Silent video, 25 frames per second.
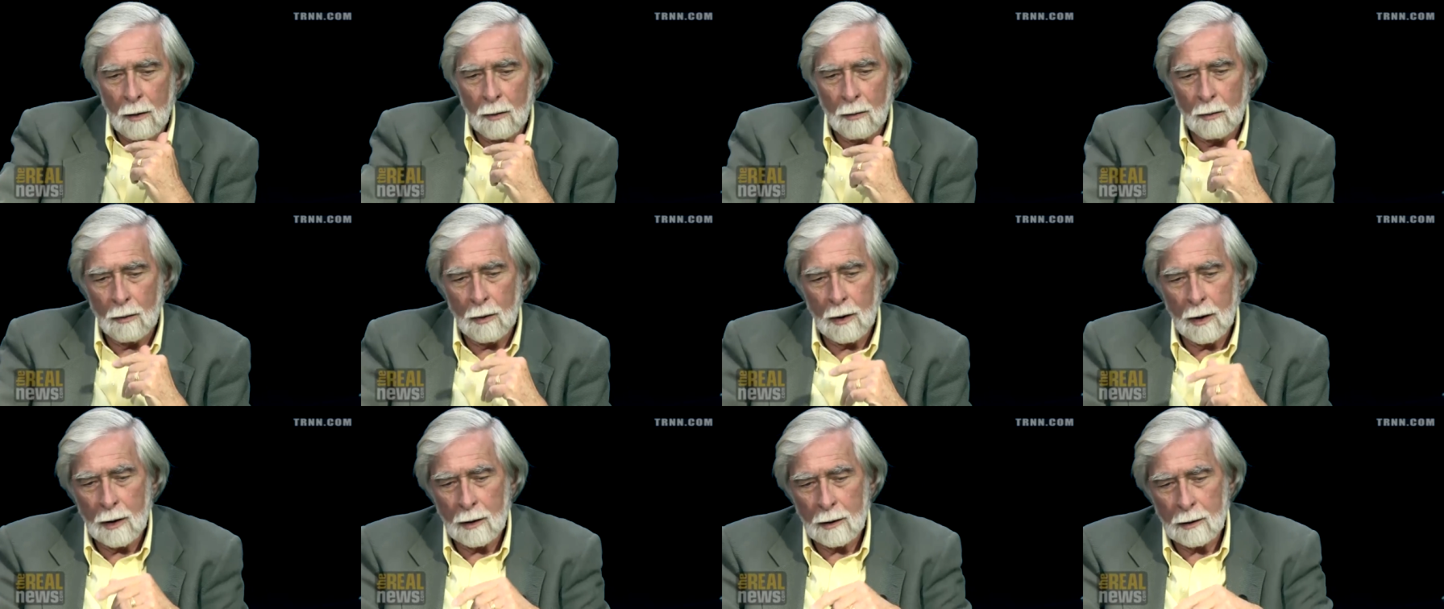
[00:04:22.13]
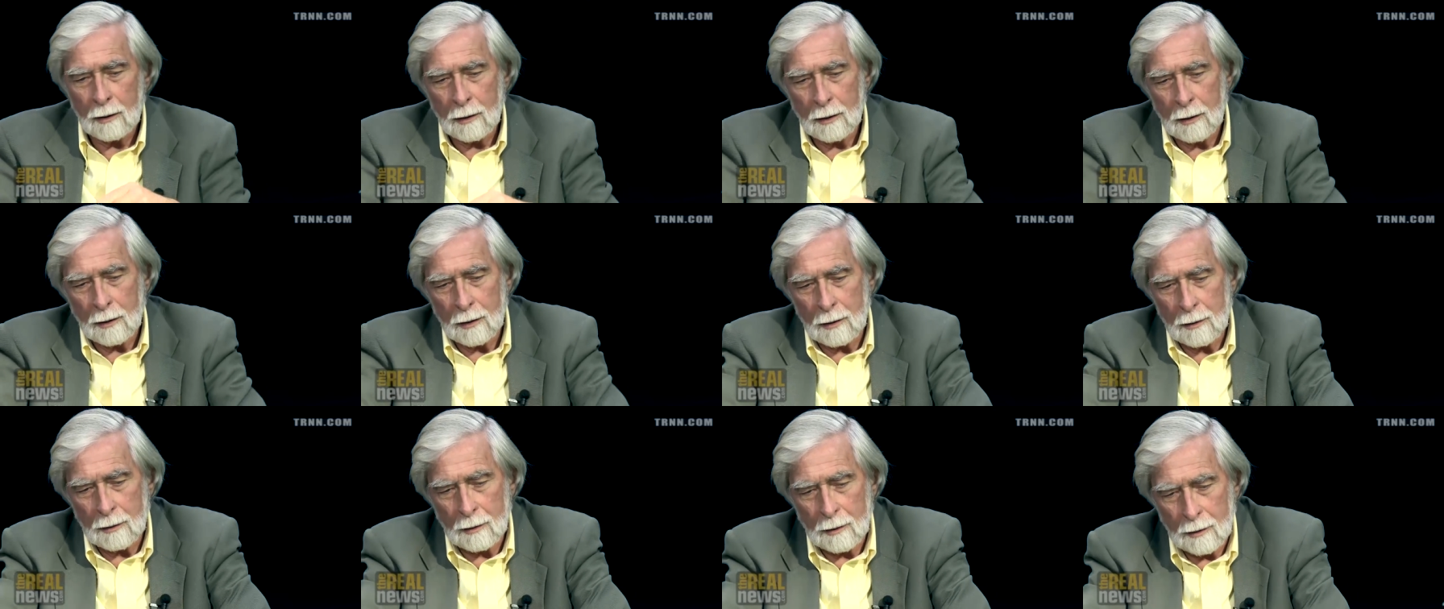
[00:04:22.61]
Well,
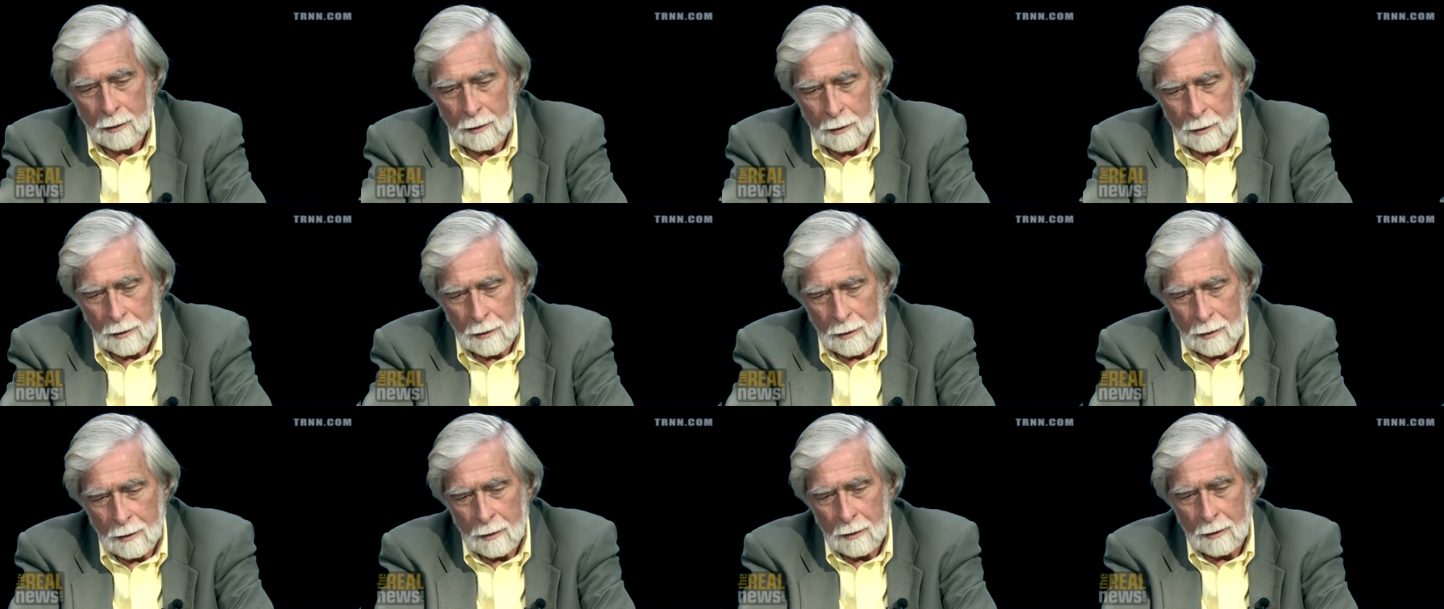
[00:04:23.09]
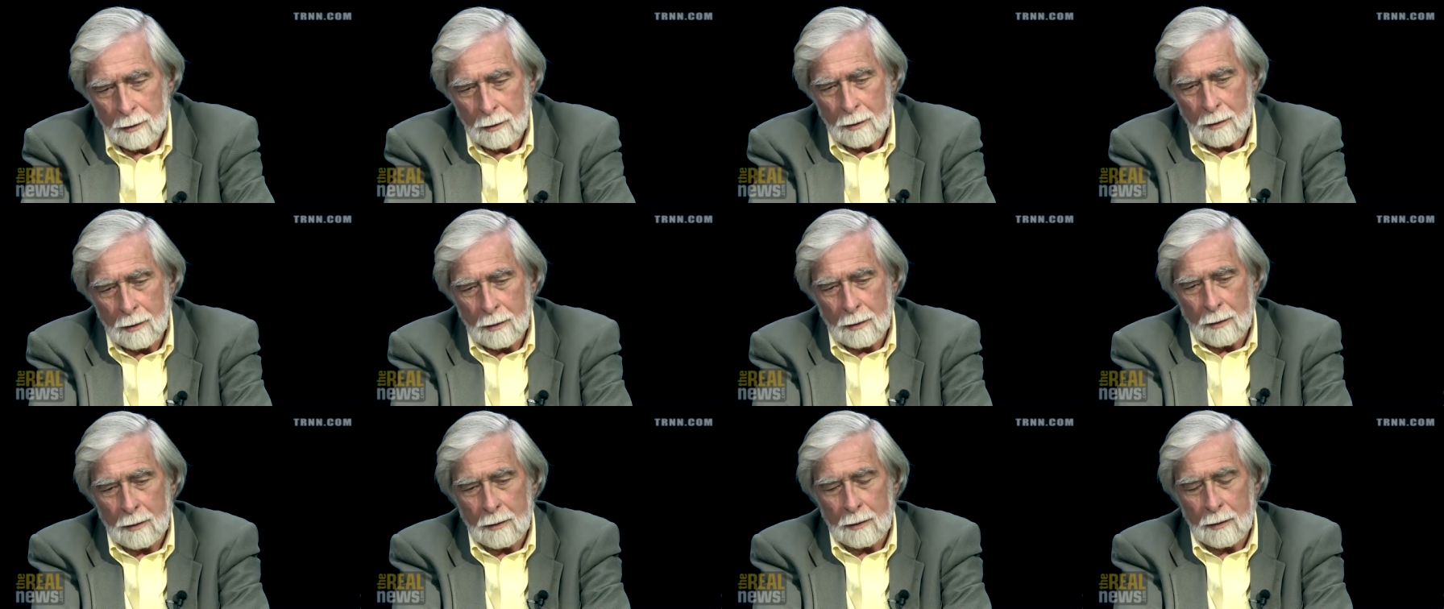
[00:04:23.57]

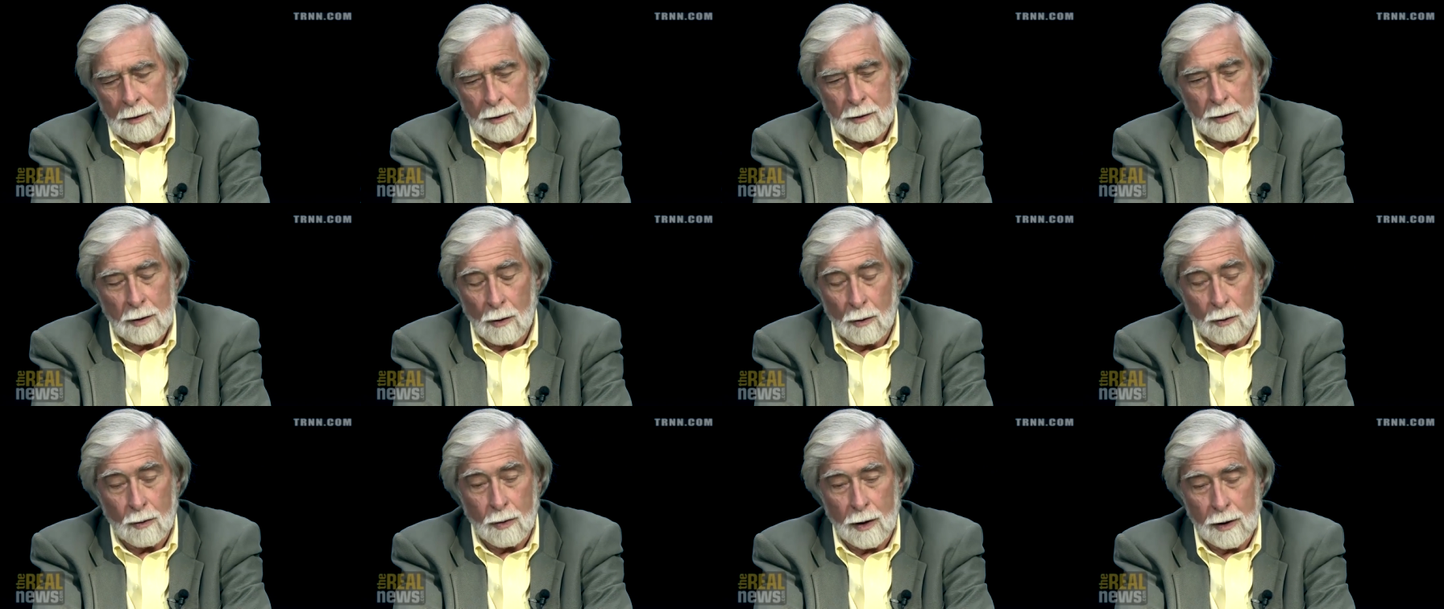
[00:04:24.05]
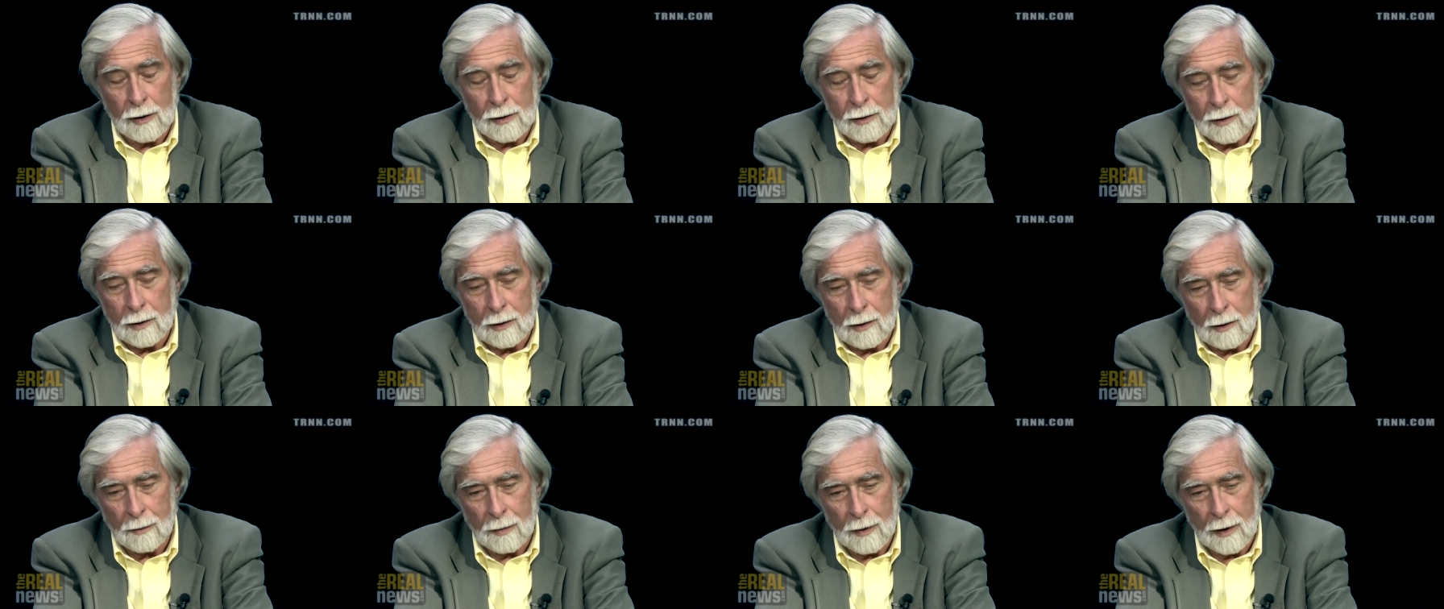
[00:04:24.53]
there's no
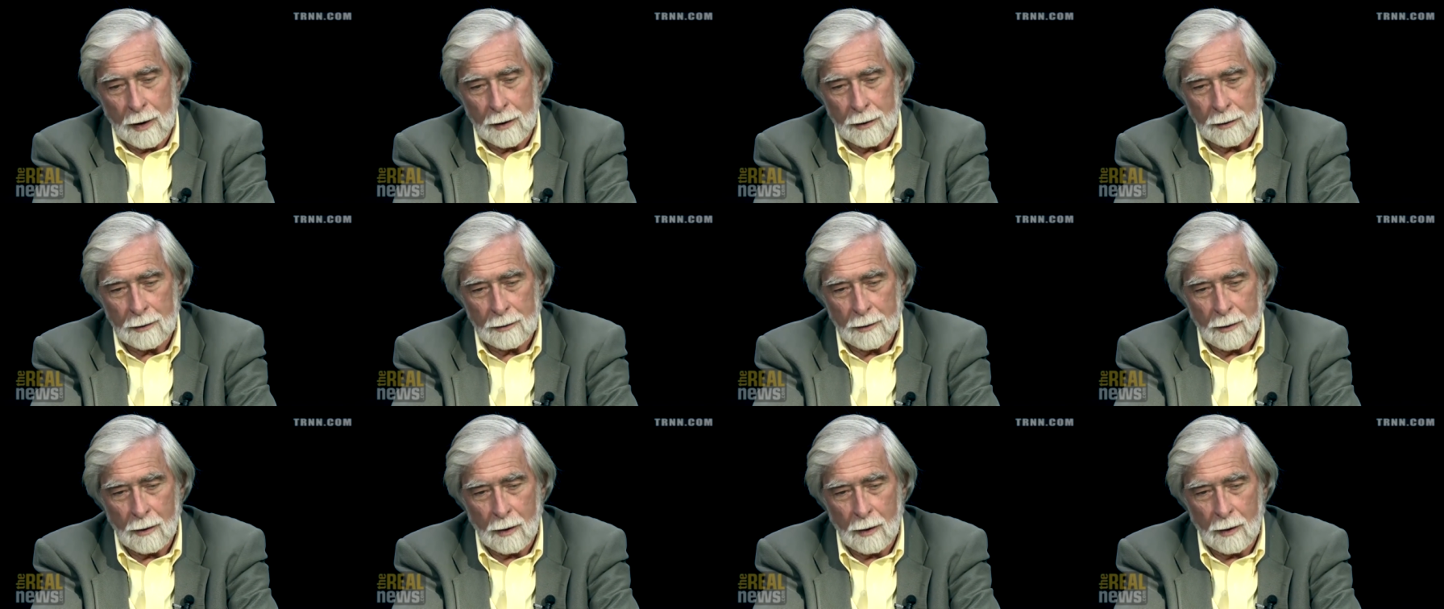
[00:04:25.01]
question about